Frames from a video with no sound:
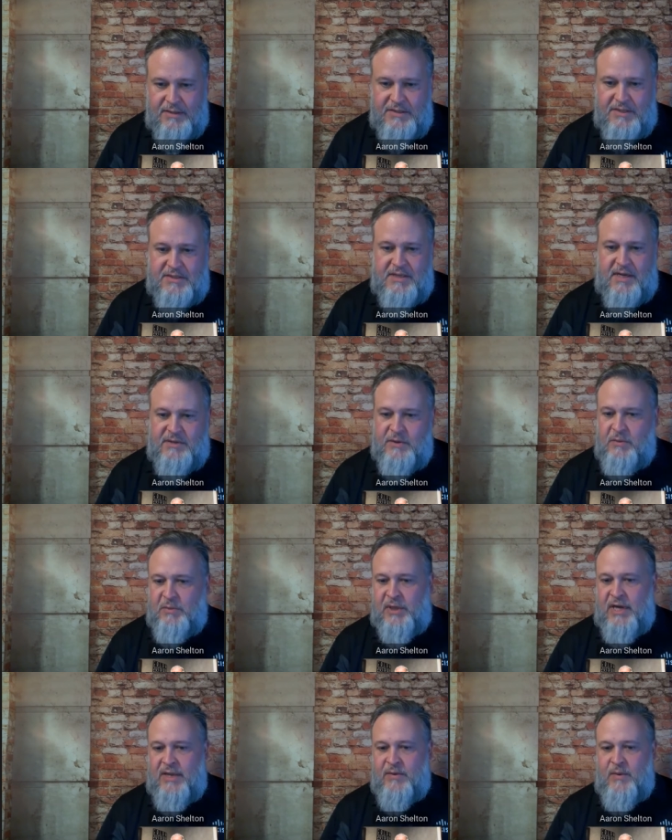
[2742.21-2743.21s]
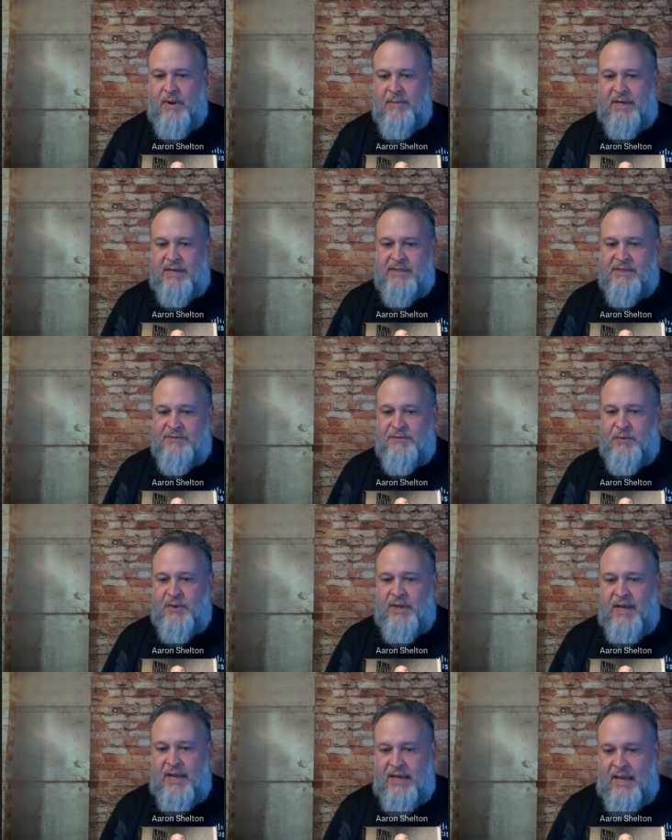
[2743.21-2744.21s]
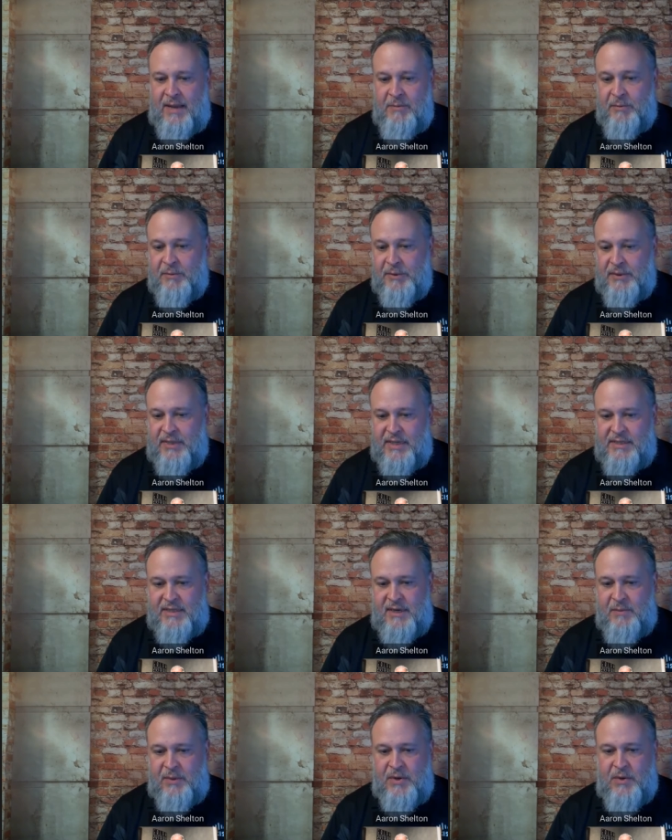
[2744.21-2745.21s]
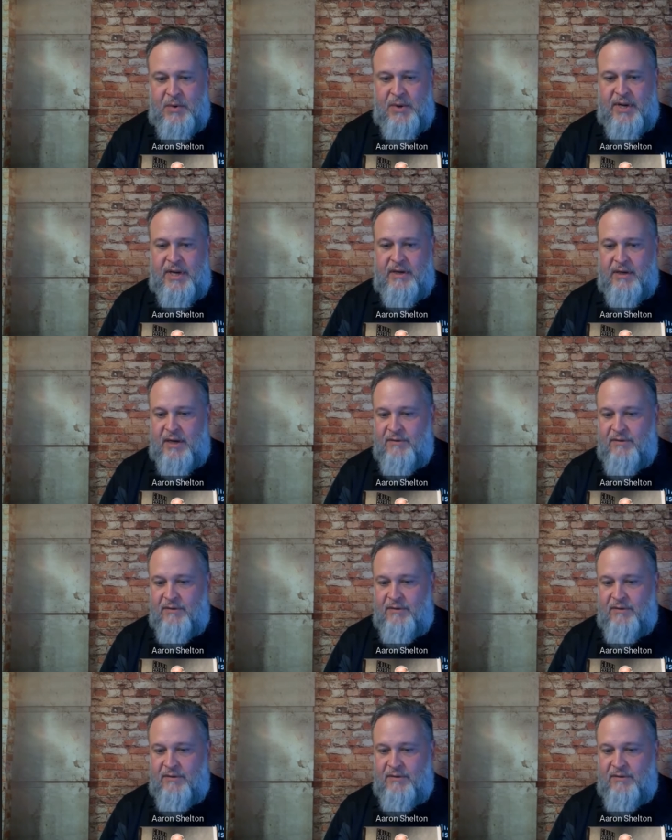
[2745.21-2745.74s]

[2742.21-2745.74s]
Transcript: does this also imply that WebEx is 4K capable, desktop recording,